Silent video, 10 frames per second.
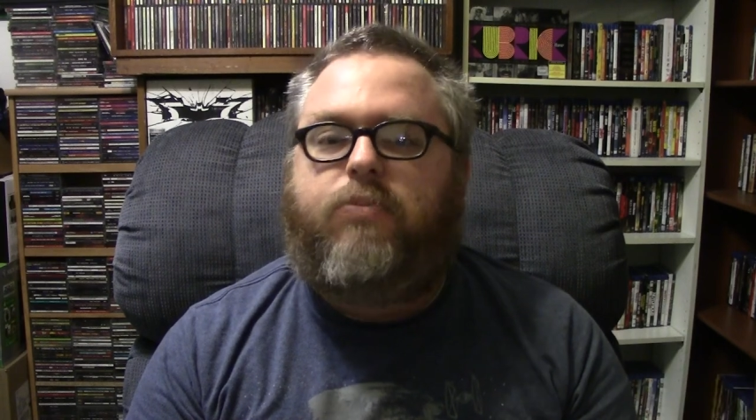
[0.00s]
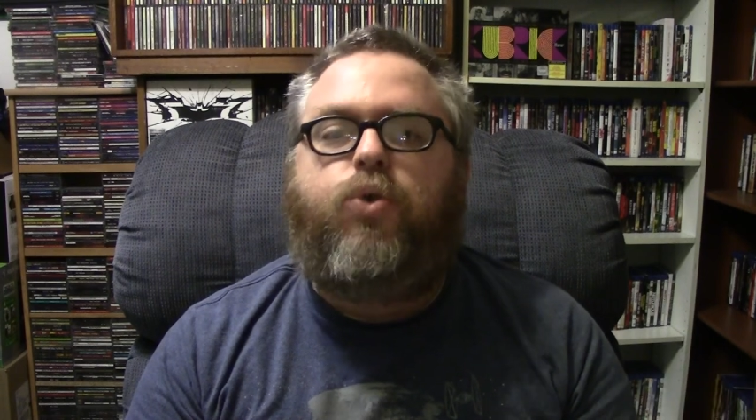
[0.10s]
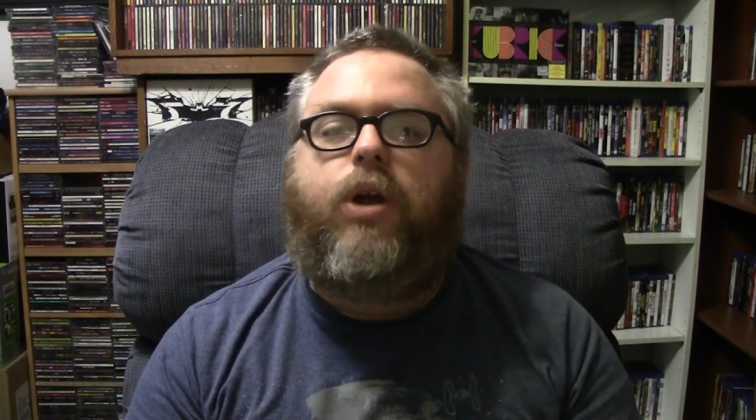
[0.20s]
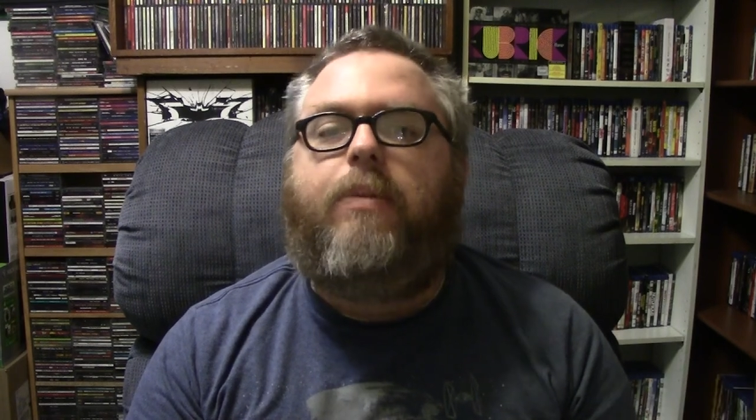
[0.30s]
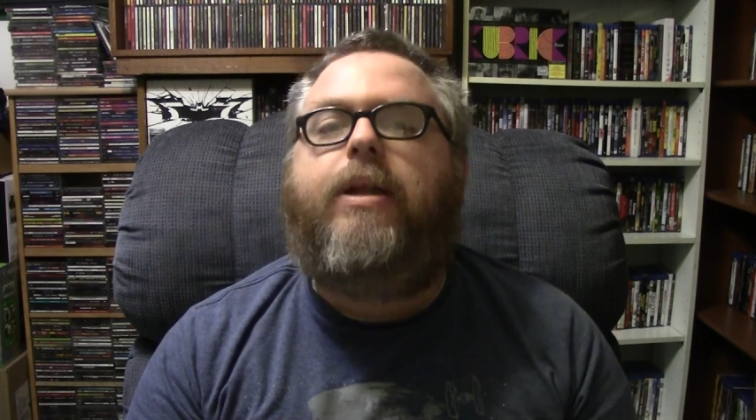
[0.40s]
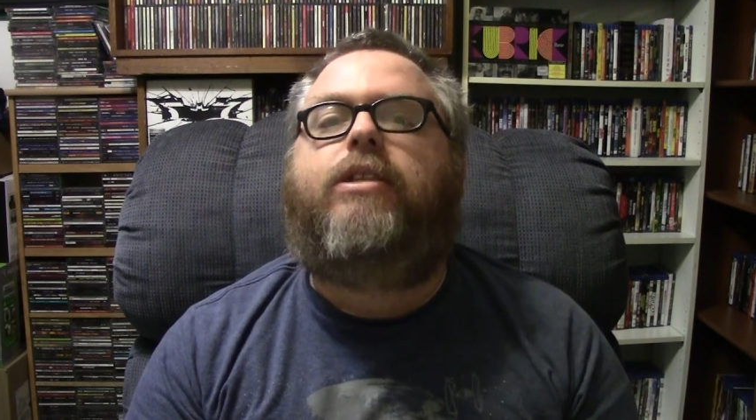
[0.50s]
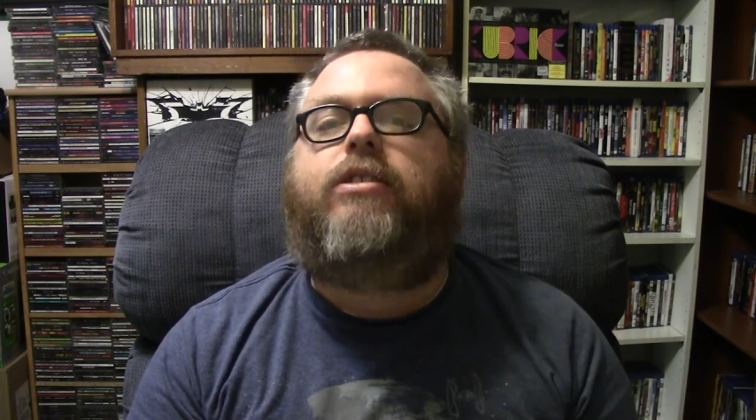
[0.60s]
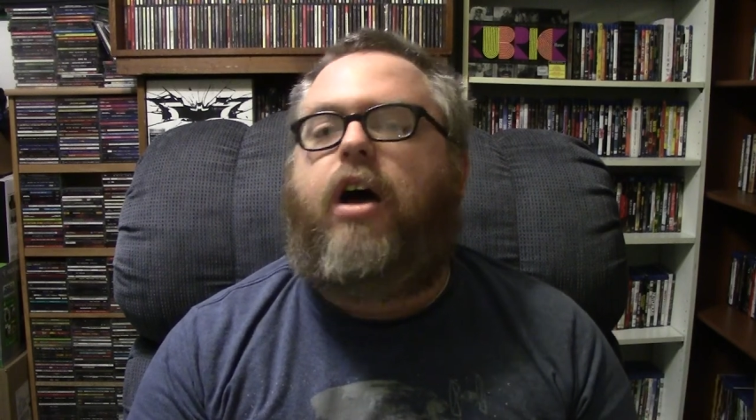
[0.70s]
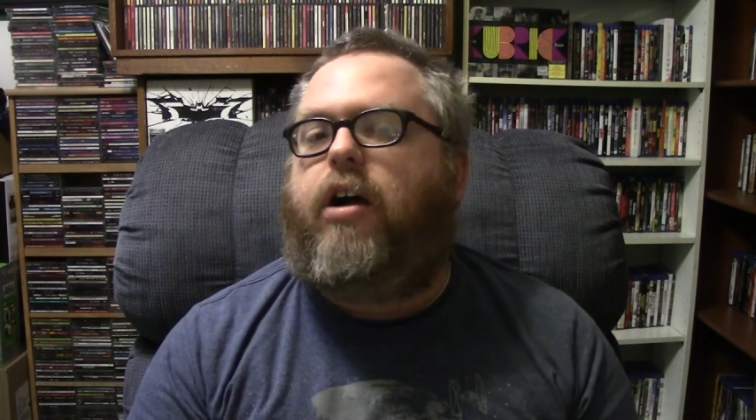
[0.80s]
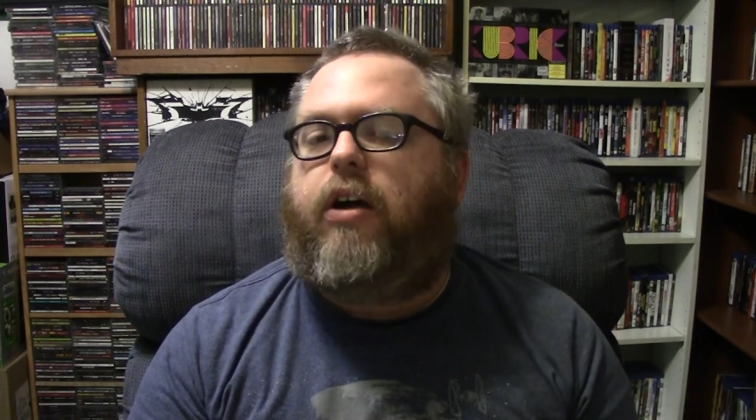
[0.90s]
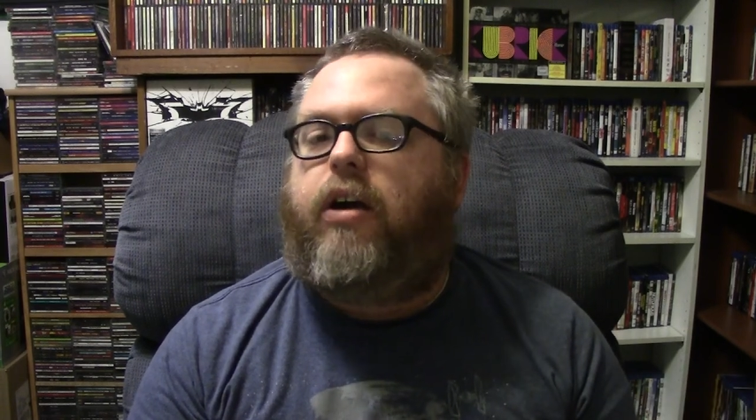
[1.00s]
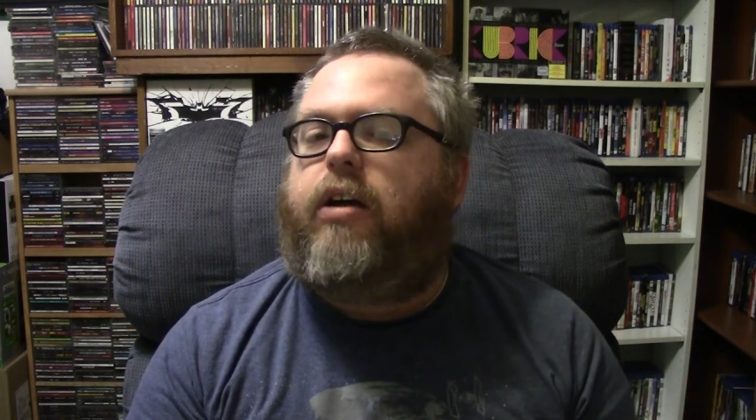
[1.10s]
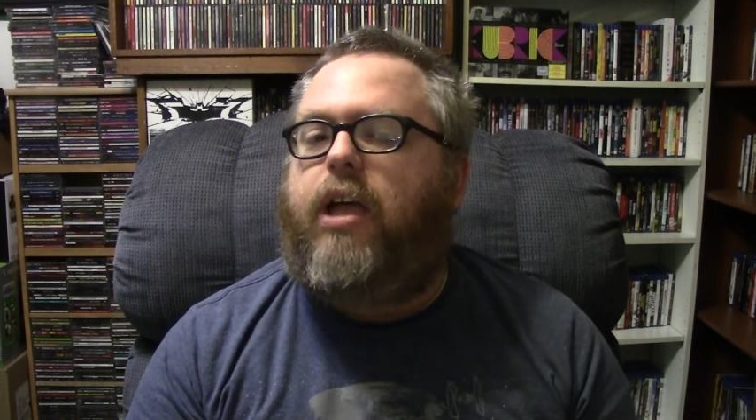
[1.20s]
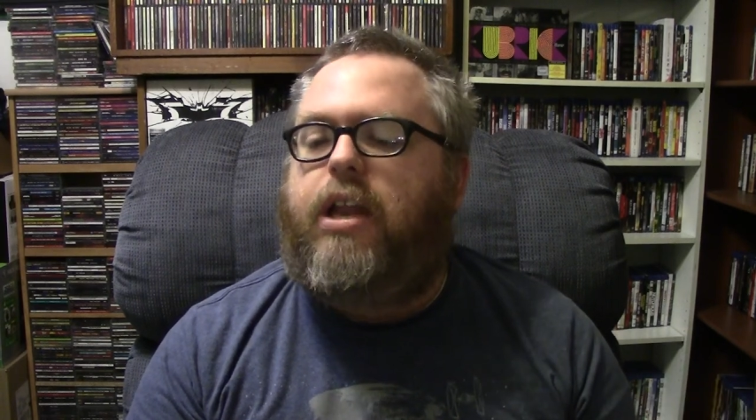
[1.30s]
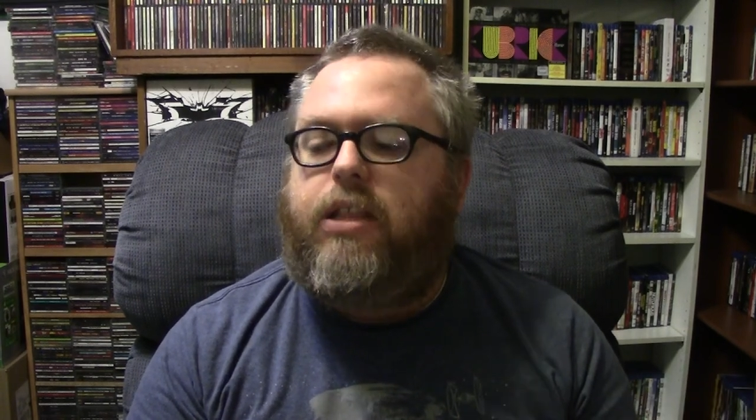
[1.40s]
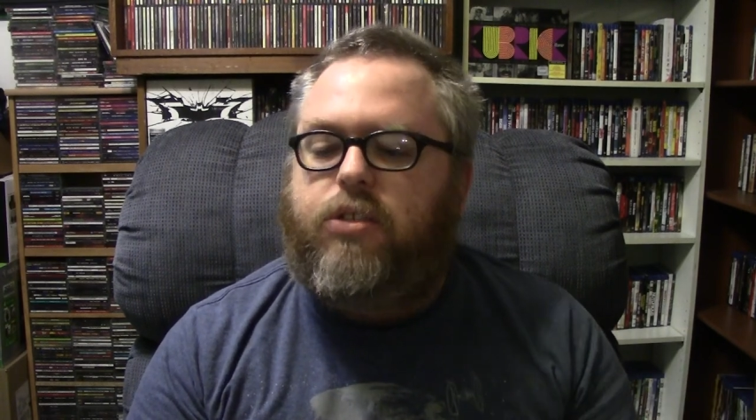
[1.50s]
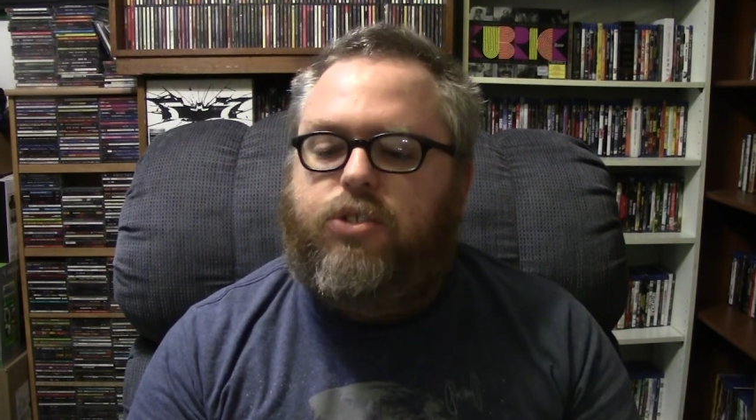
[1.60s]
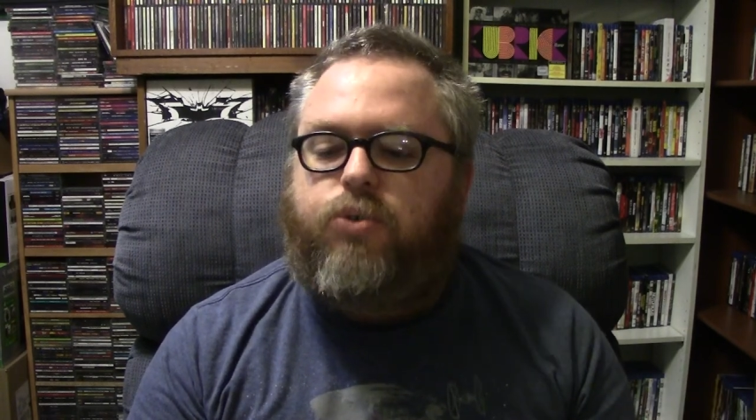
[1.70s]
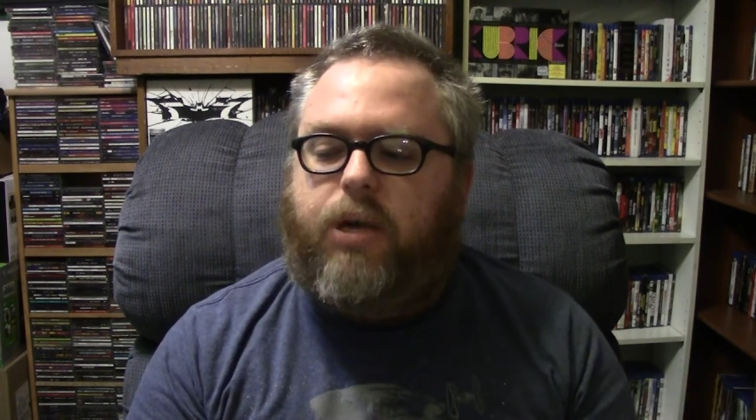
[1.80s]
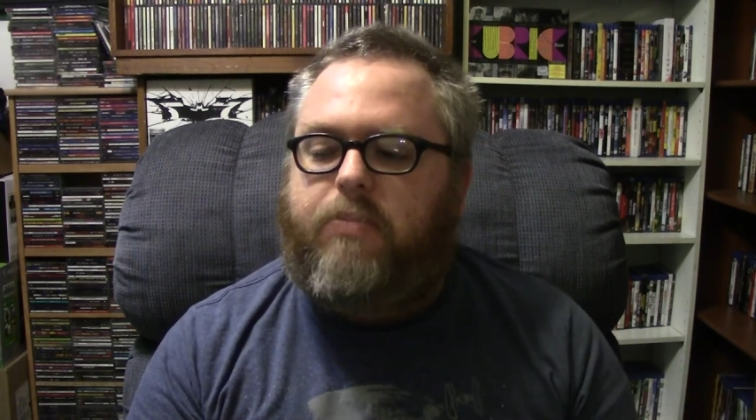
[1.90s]
20 minutes longer and in
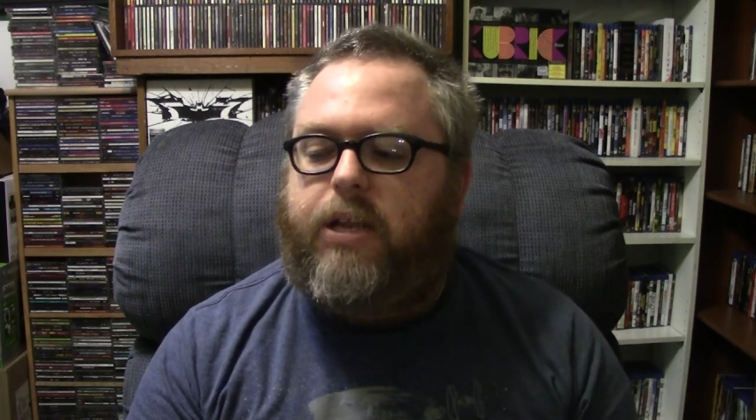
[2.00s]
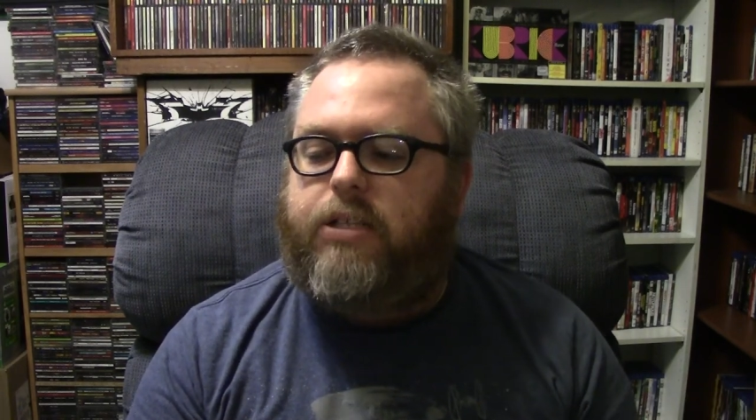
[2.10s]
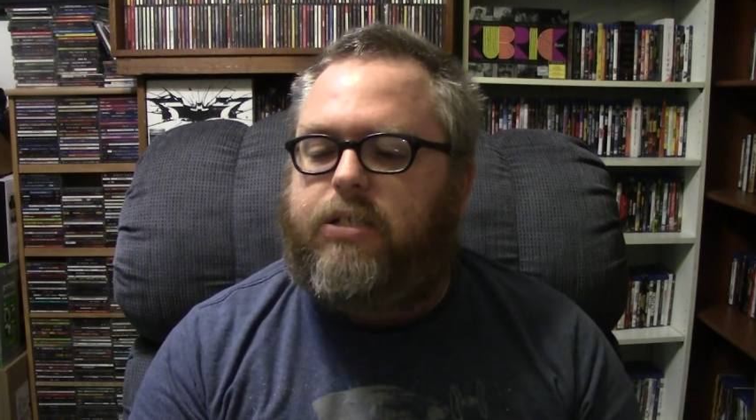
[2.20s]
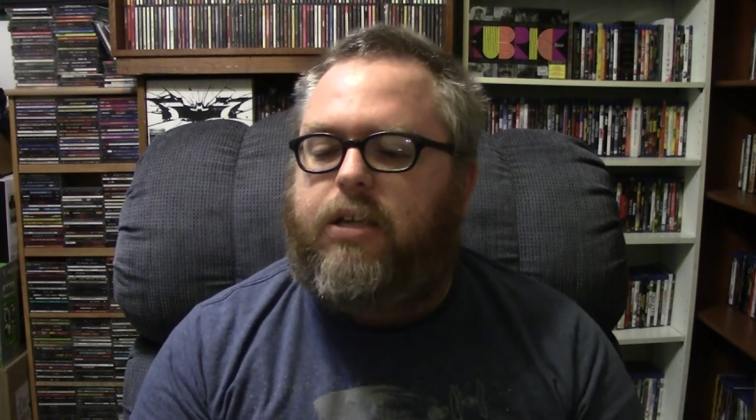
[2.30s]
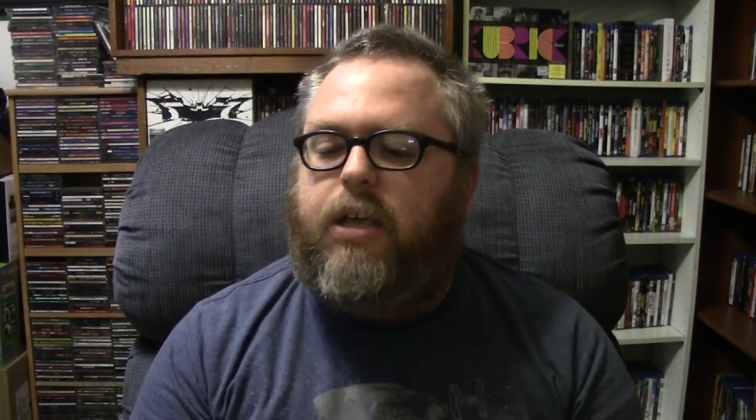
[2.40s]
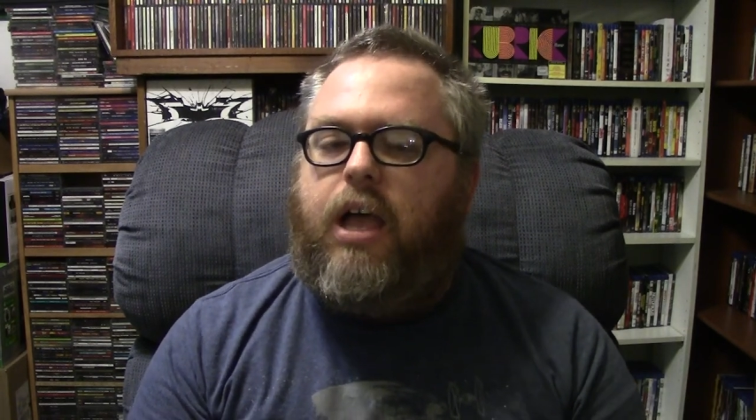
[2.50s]
those 20 minutes